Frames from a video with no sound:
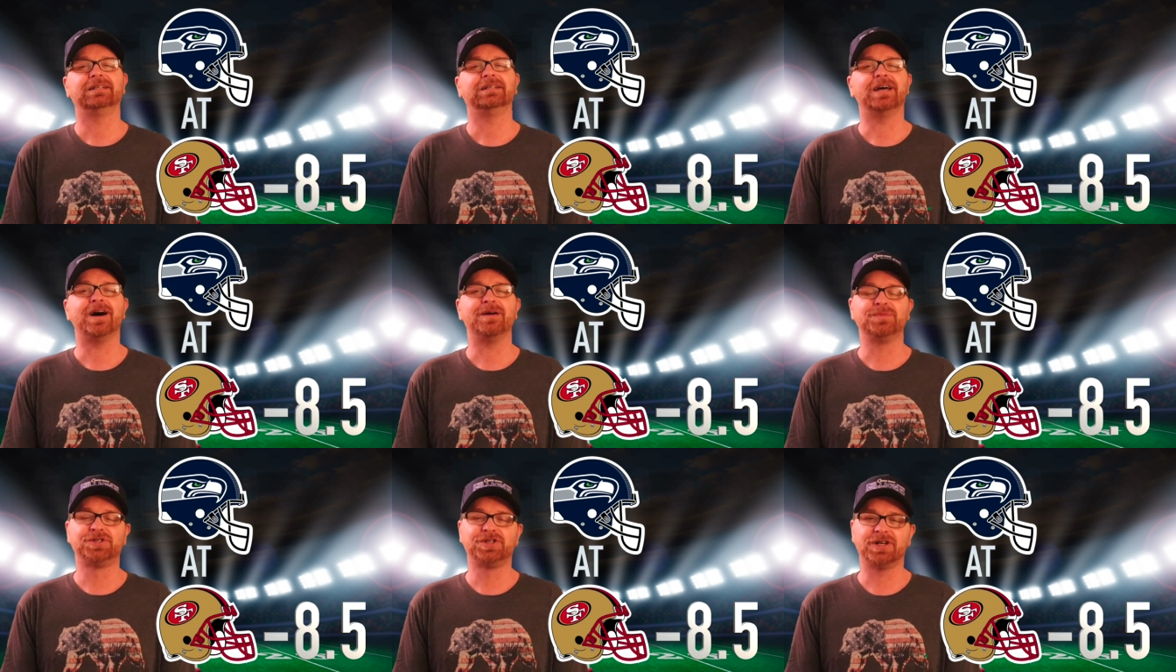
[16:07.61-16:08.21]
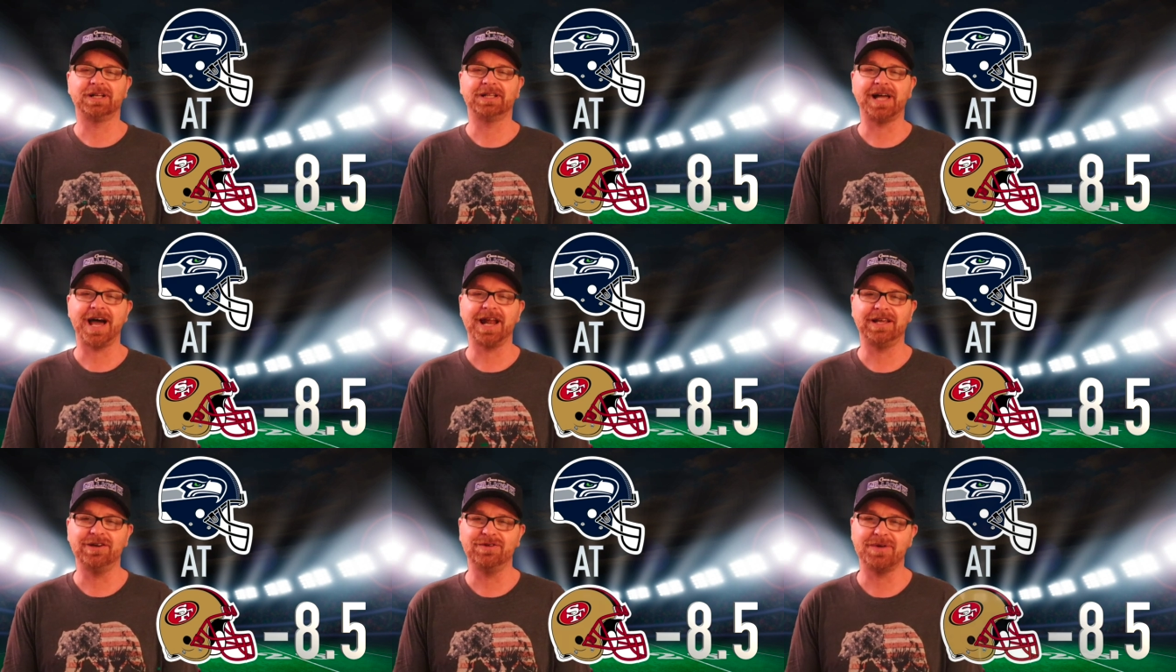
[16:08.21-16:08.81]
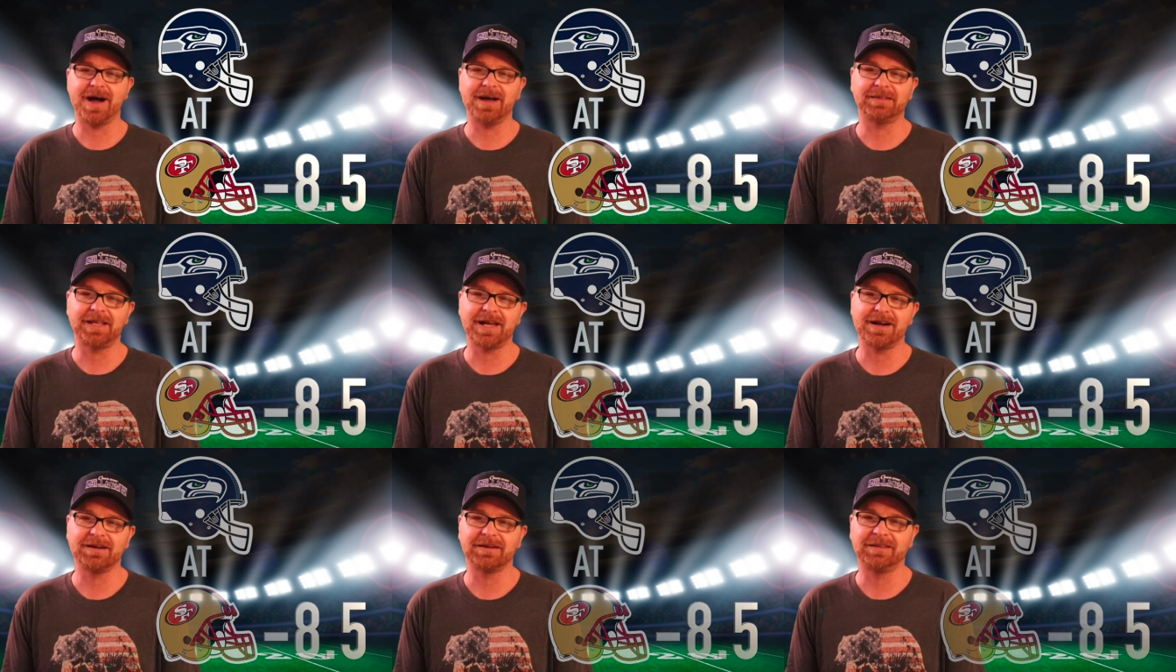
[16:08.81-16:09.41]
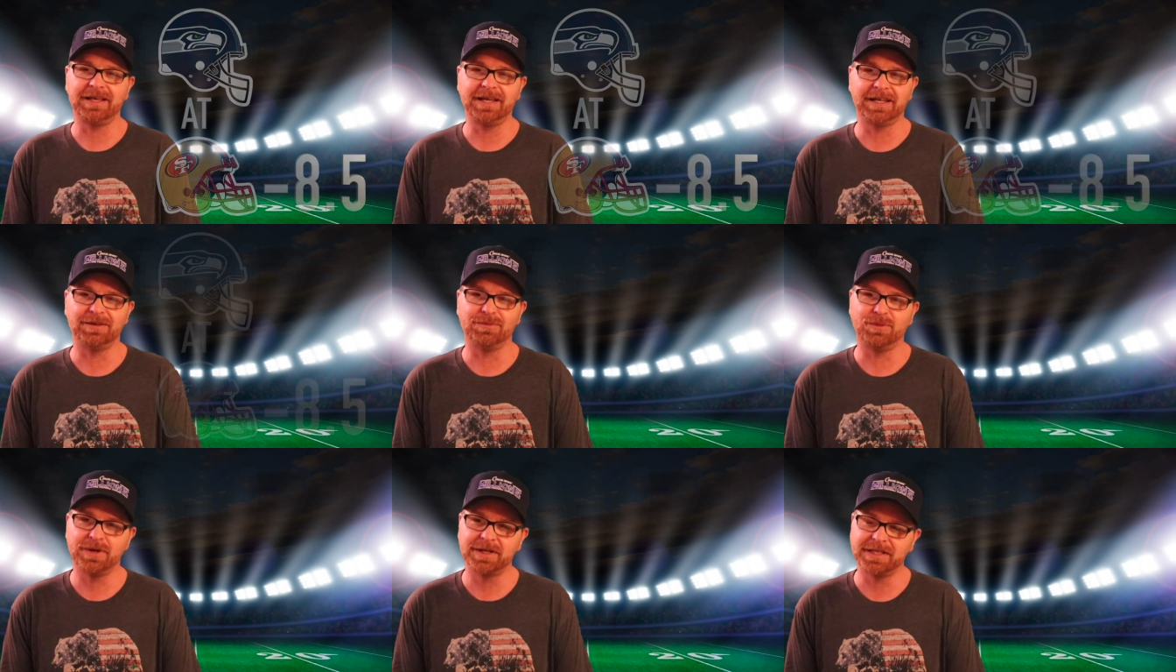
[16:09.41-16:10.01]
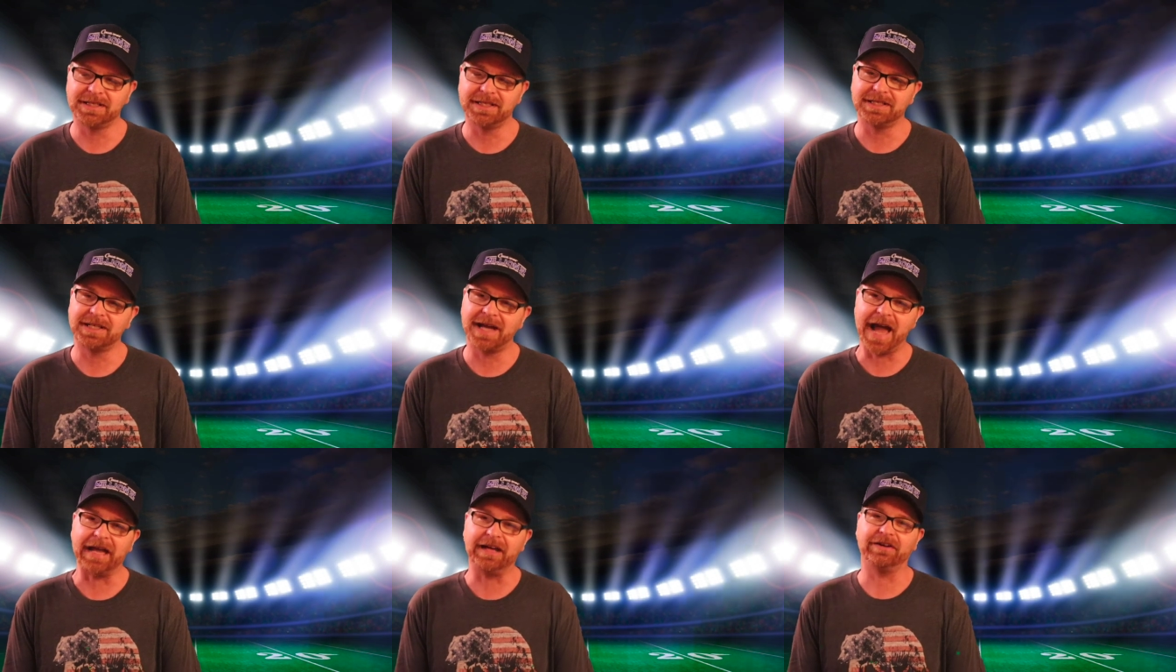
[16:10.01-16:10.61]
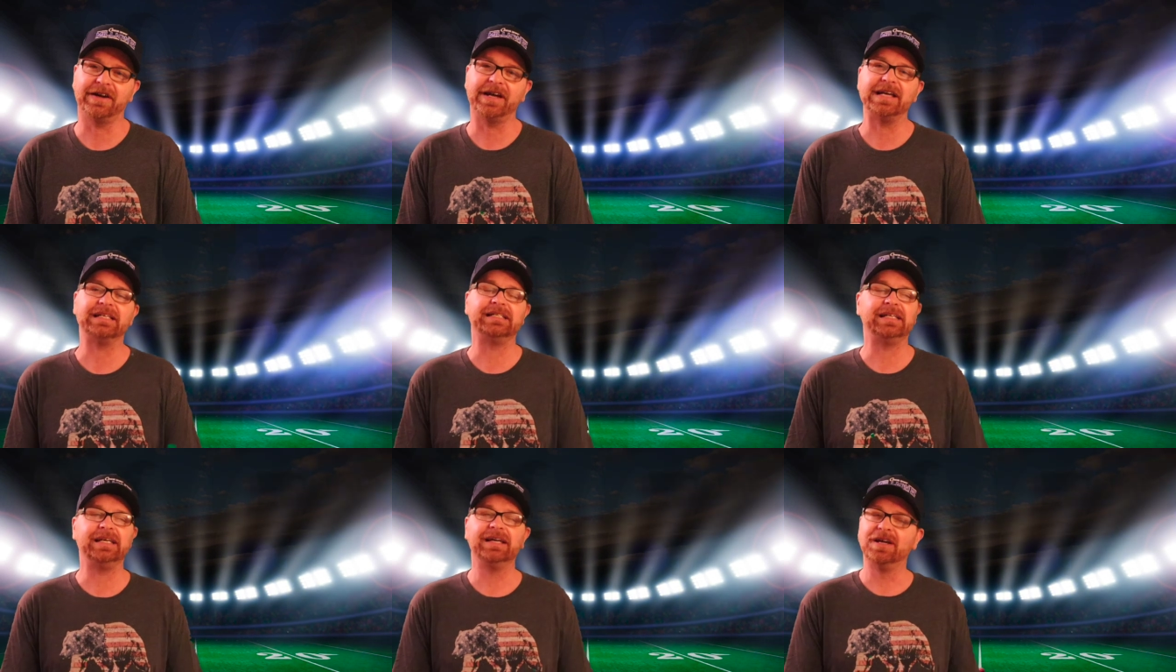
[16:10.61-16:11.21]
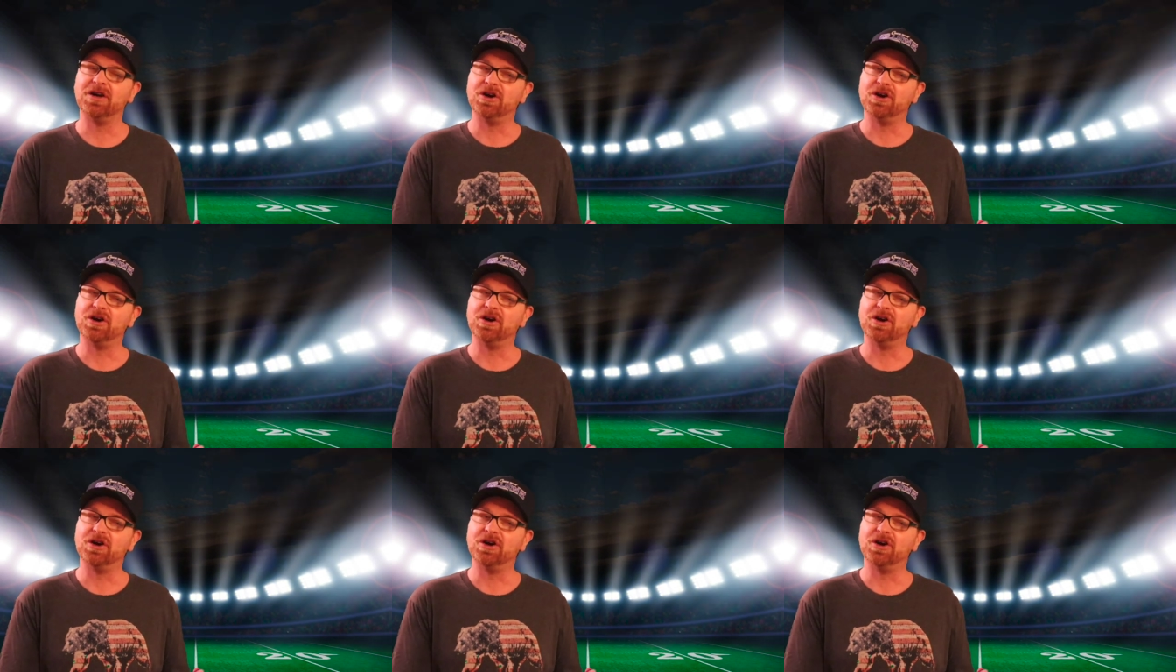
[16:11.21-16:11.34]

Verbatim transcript: Now I'm sure a lot of you out there are thinking, what is this guy crazy?